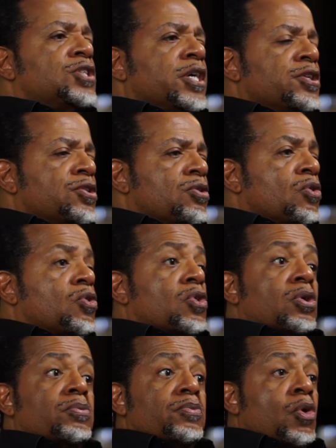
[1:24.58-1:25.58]
gender
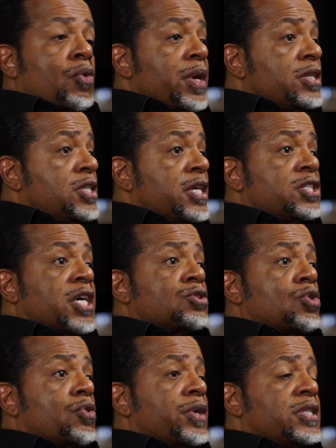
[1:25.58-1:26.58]
or
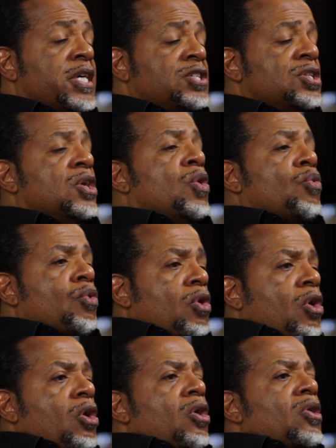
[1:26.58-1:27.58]
sexual orientation, we're
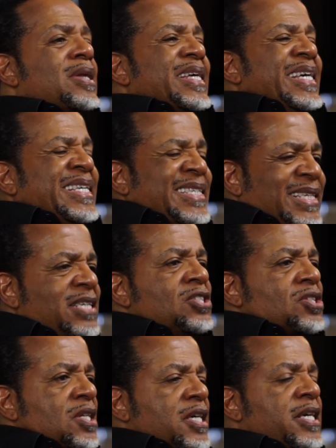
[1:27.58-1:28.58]
all
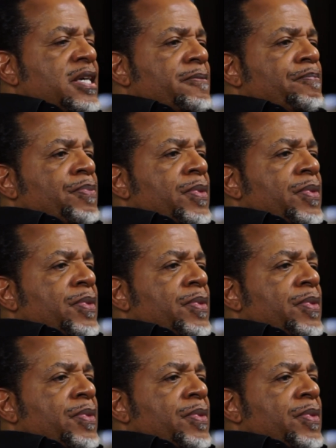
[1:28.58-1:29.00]
essentially